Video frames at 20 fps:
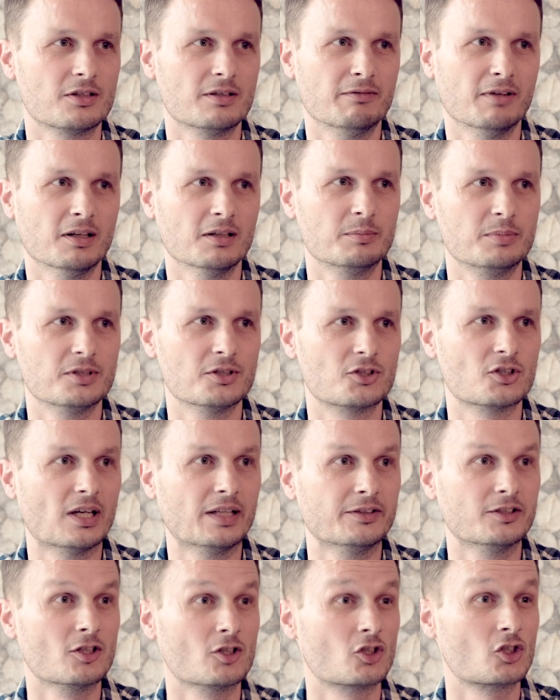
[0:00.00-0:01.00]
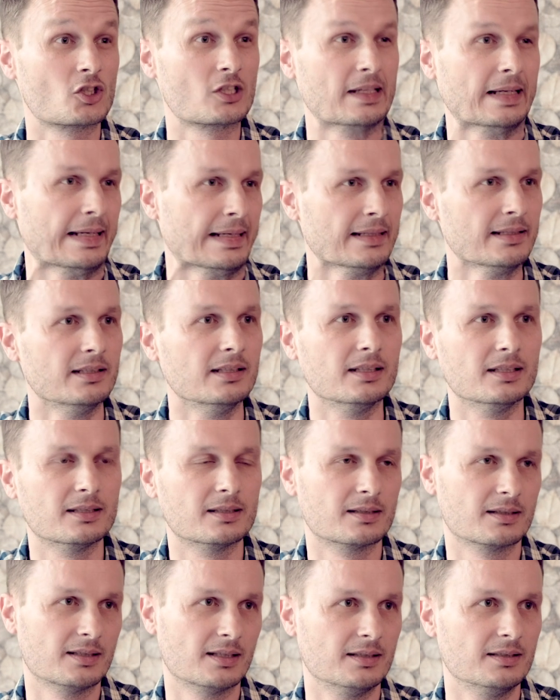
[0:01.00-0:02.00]
developers
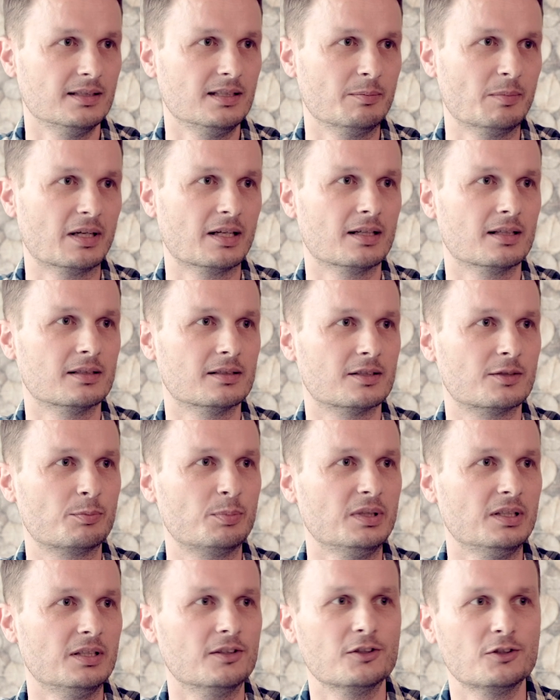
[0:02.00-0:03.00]
understanding that email is being